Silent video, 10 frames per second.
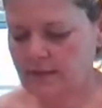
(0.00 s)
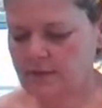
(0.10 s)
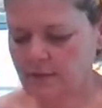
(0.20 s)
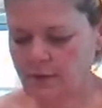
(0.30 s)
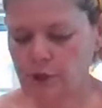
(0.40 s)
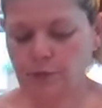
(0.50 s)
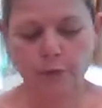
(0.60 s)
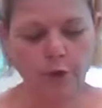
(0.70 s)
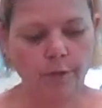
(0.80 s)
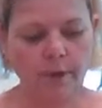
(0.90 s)
says the fresh
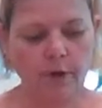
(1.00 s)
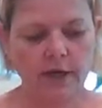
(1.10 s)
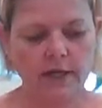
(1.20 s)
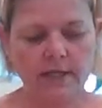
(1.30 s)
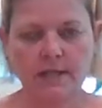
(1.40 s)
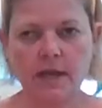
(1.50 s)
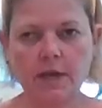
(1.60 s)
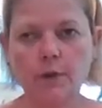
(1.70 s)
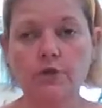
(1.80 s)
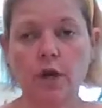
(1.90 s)
blueberries. I
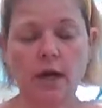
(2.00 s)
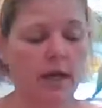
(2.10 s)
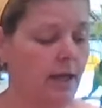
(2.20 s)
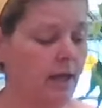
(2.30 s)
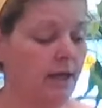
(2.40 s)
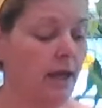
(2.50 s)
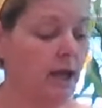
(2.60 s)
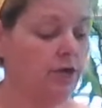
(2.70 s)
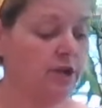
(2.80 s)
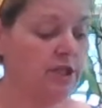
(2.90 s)
know I tried a
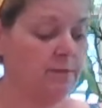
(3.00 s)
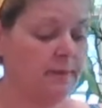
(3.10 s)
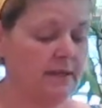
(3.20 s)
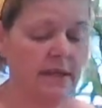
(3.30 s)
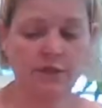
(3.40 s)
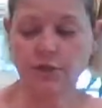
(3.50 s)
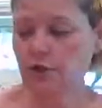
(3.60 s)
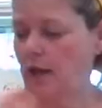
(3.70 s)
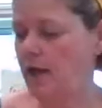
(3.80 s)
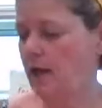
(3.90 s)
cake recipe
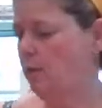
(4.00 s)
yesterday